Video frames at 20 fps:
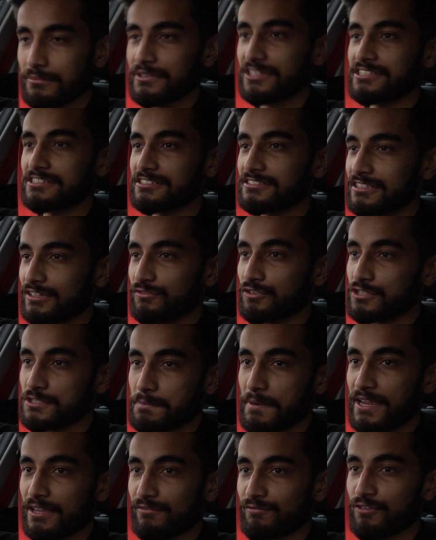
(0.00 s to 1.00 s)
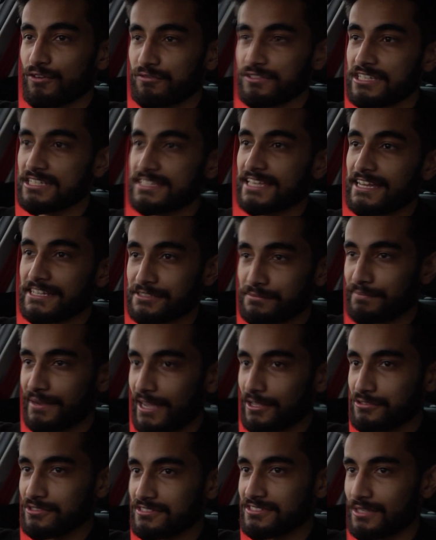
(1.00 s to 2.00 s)
because if you spend £15,000
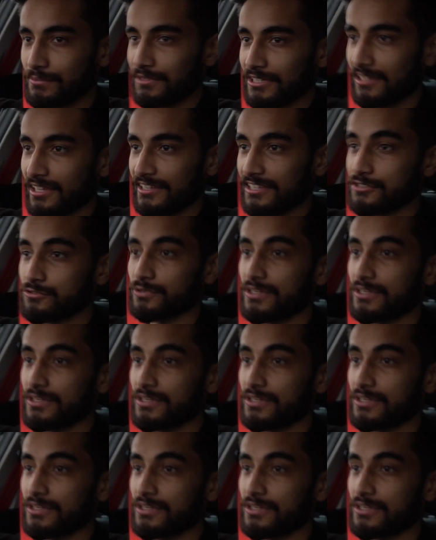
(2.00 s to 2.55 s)
on something like this,